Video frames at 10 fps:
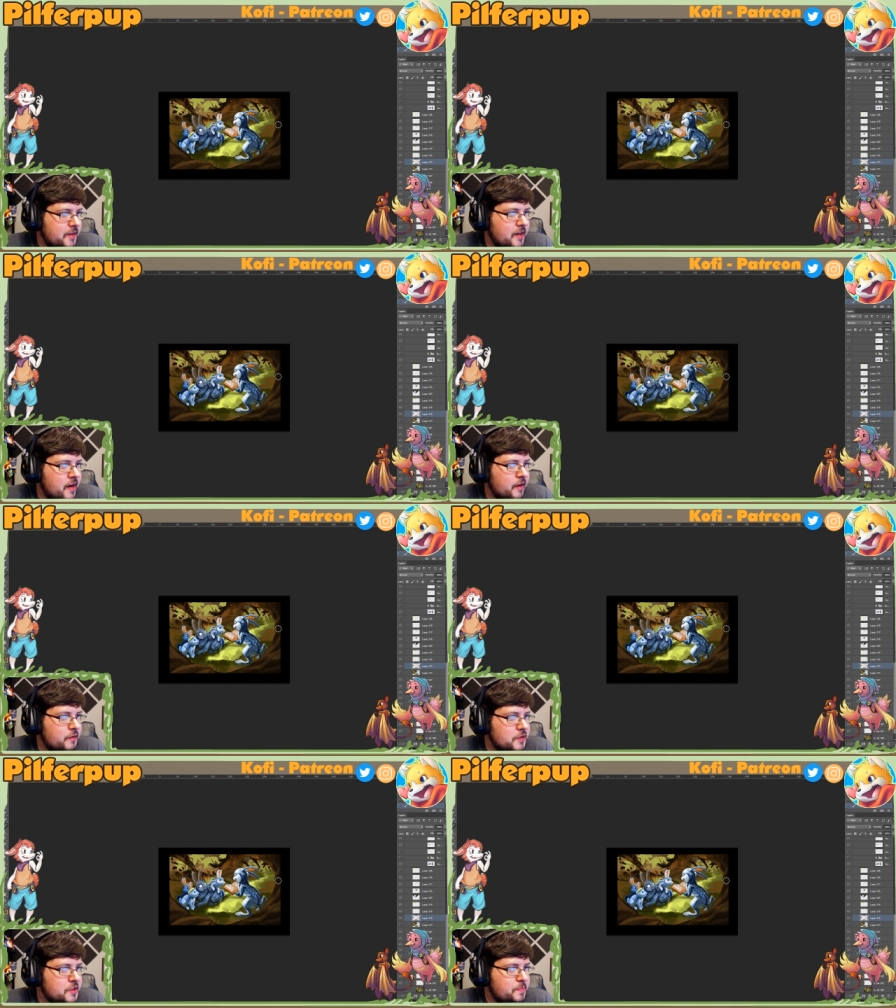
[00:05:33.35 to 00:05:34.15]
Not
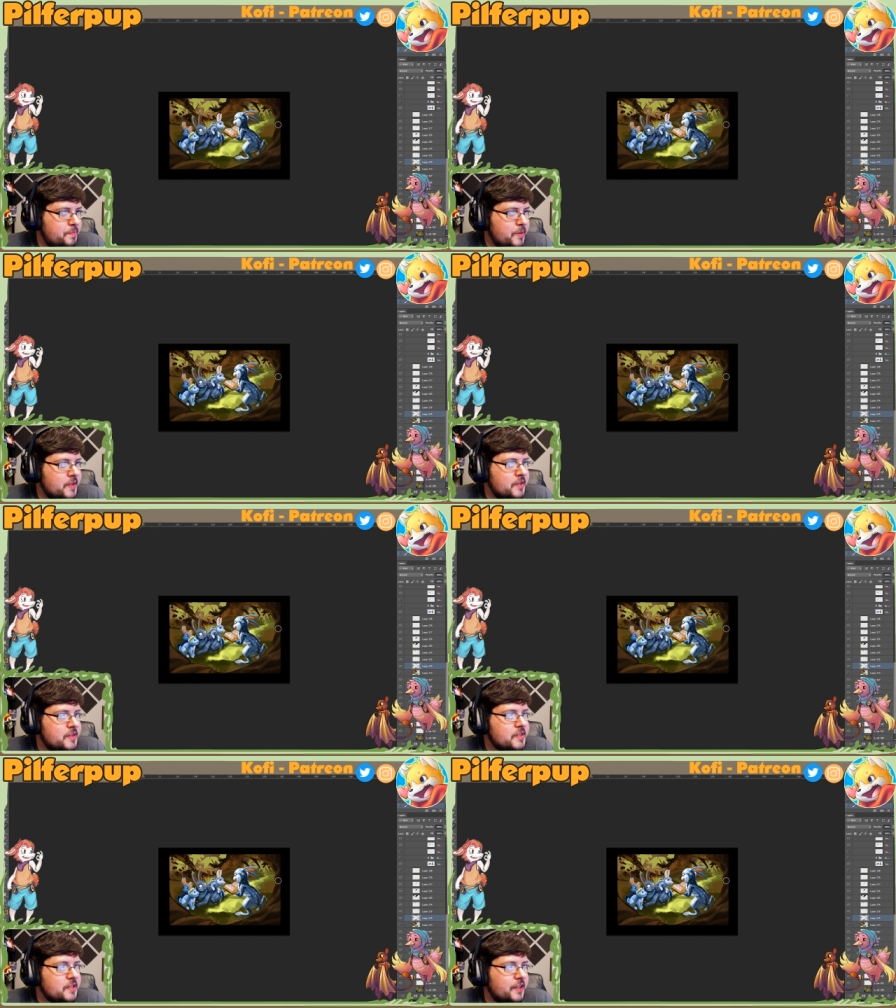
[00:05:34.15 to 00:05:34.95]
your spin
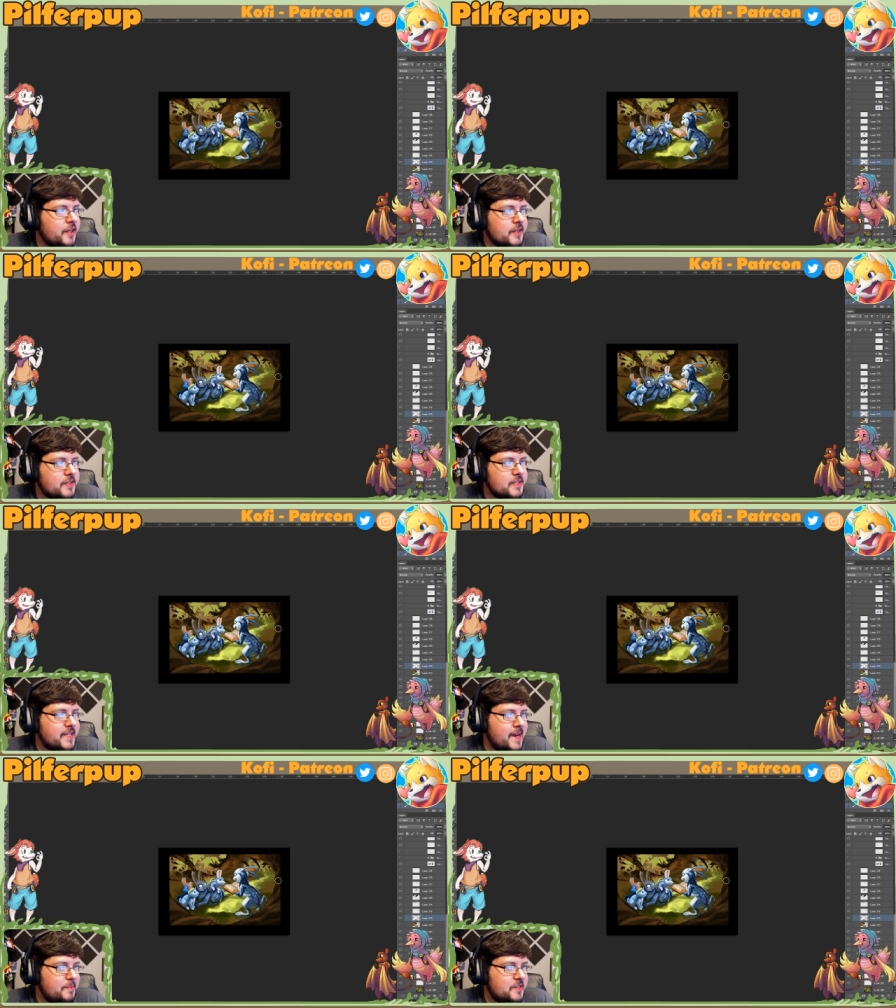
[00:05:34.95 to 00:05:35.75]
slick
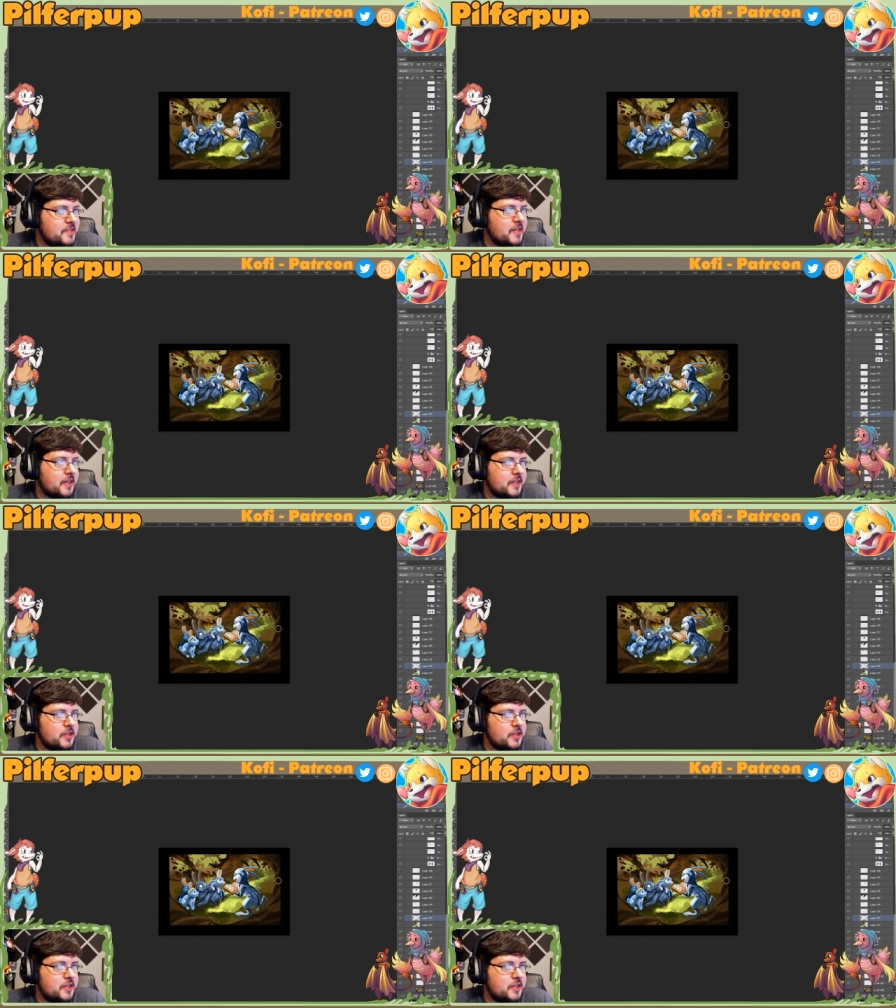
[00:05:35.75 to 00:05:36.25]
slapstick